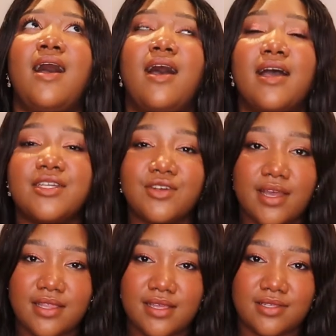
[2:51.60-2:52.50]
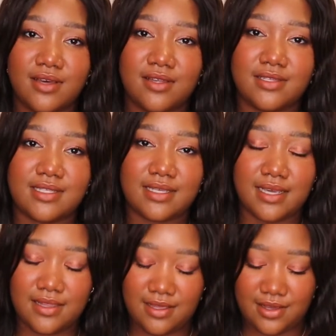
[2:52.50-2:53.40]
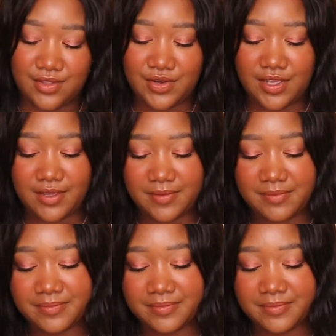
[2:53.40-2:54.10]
I tried this on skin the other day.